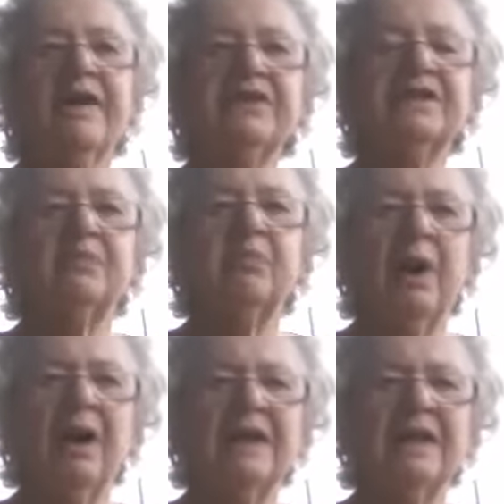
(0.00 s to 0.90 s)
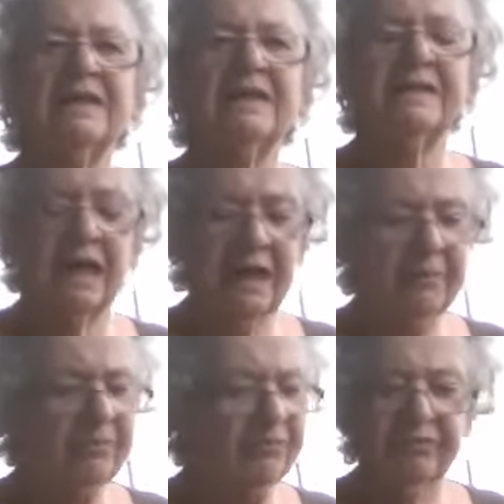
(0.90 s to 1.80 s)
Oh, I just bought
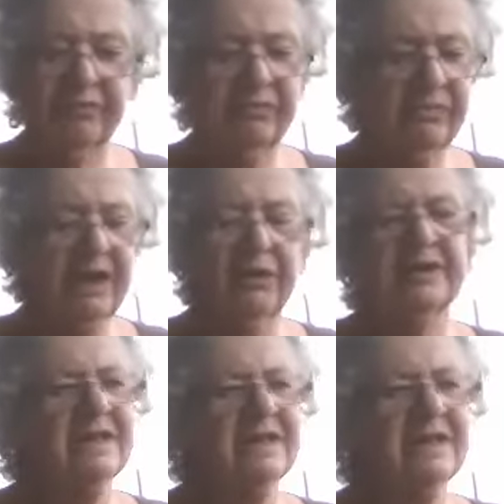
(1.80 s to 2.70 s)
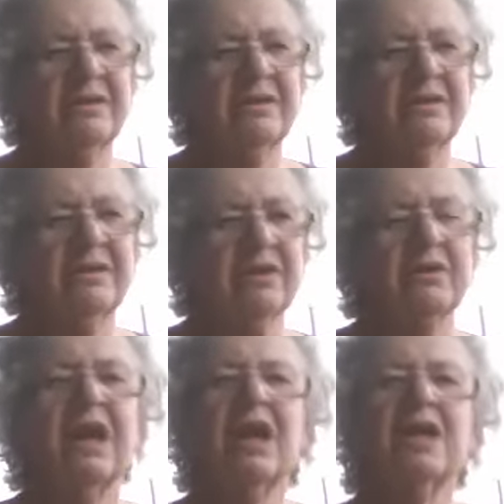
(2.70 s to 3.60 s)
it here in
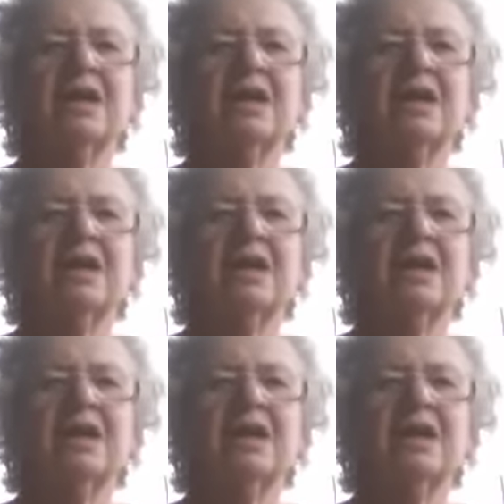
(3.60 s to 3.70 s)
town at